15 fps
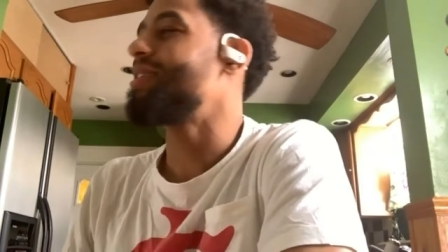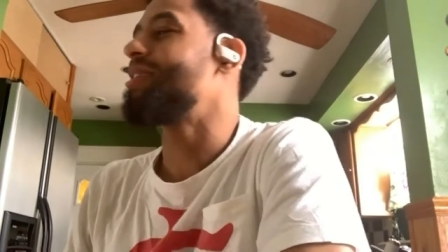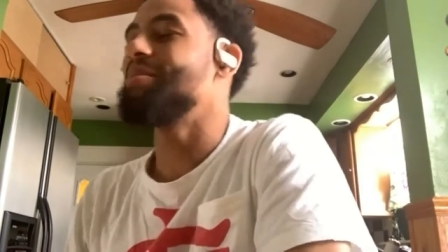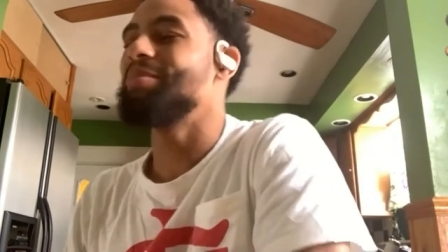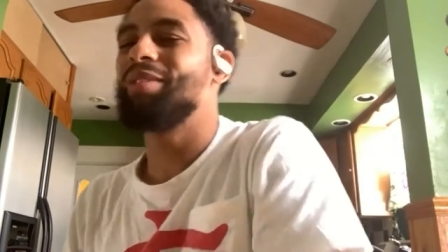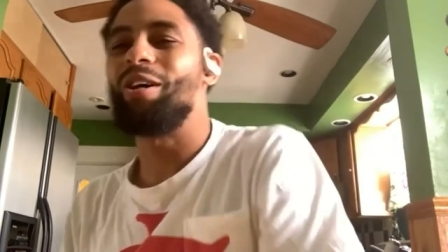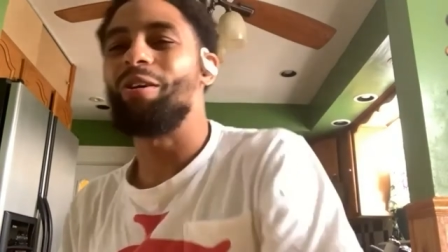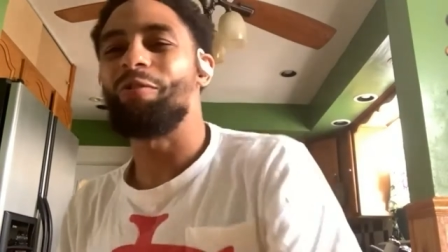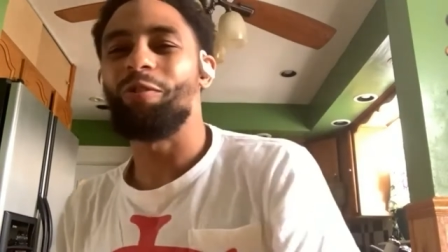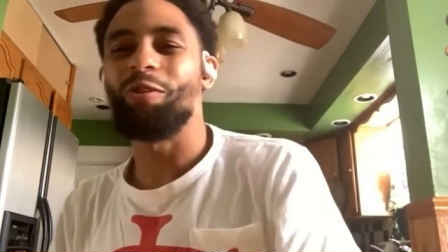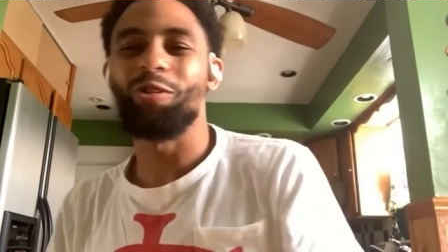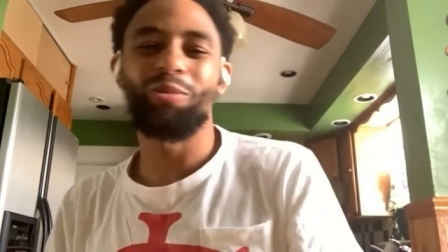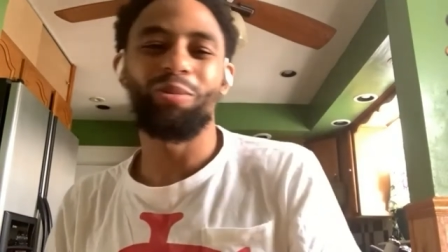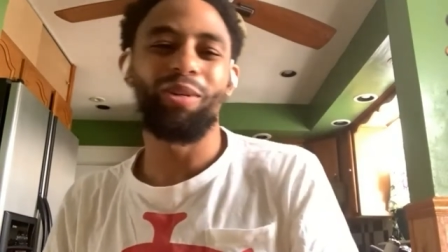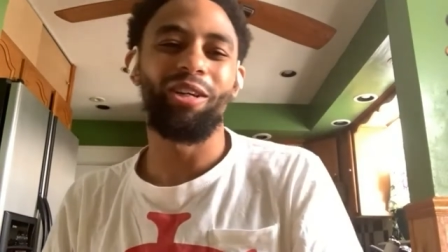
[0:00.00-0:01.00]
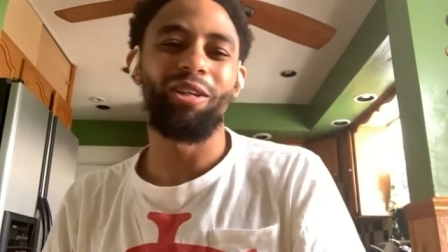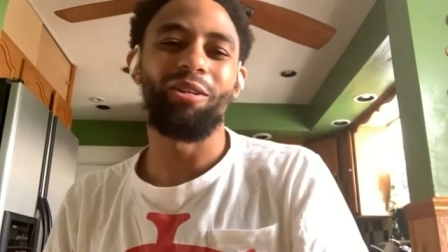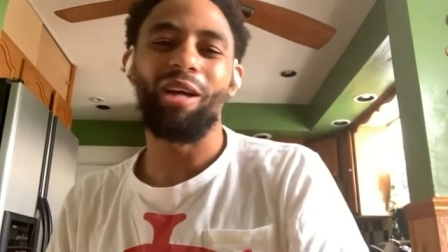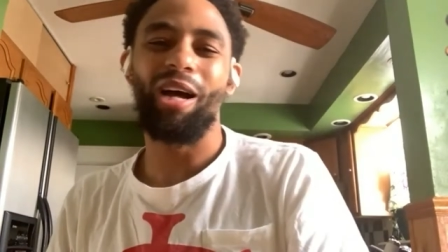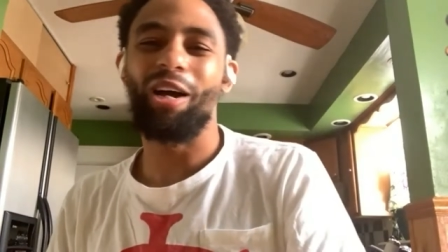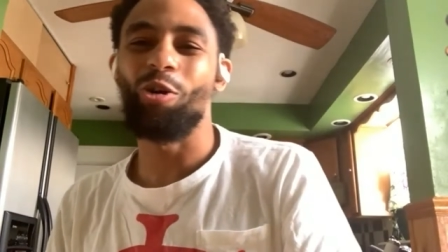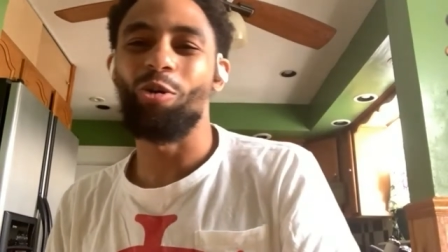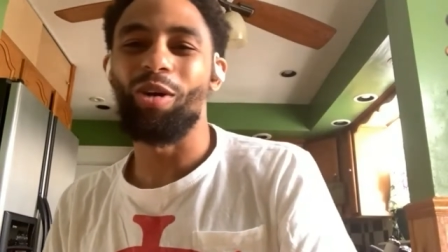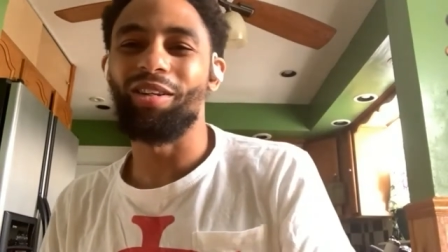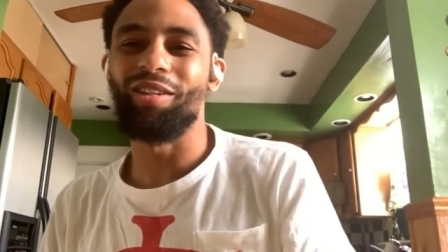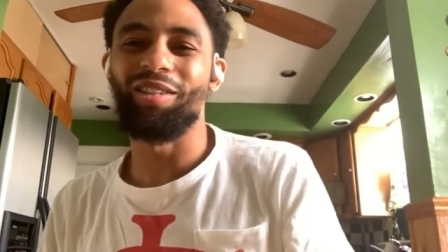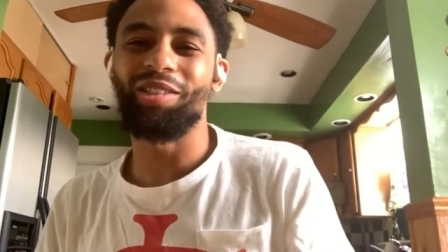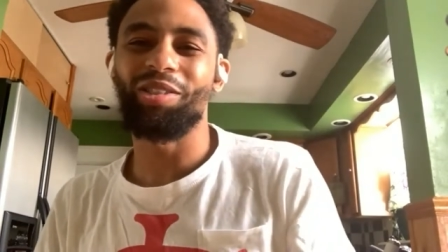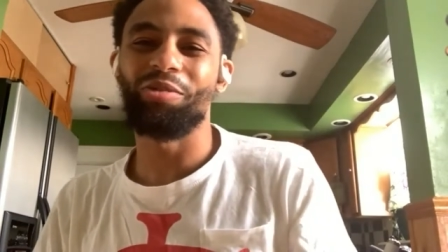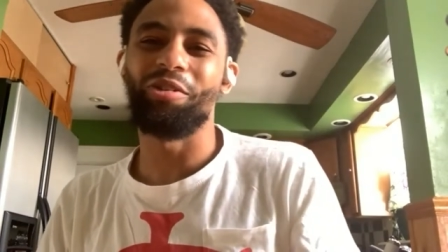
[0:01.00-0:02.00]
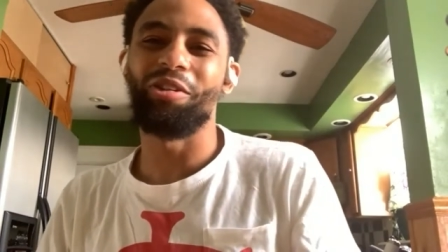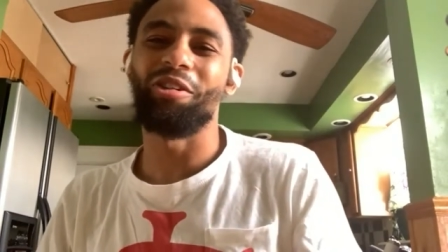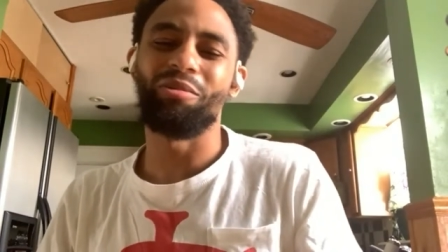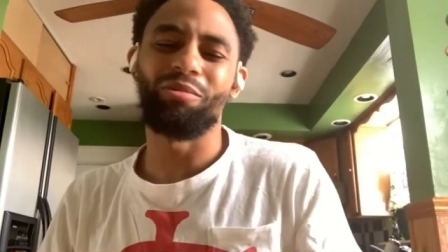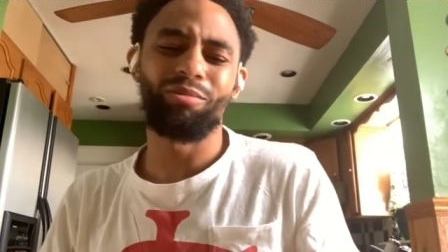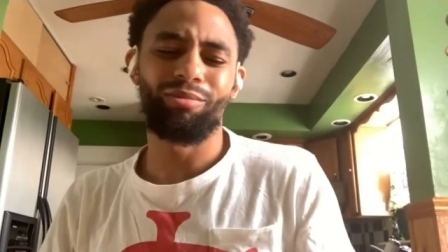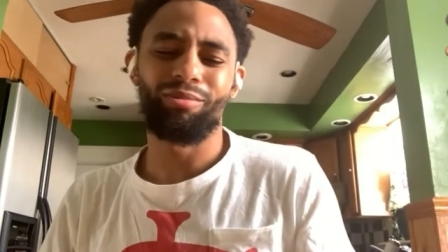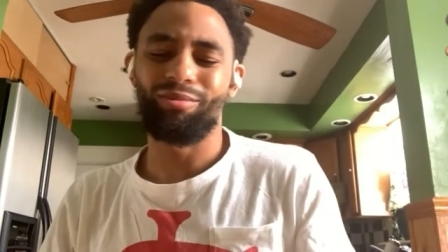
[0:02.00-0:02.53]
Comes out first play. I go under the screen.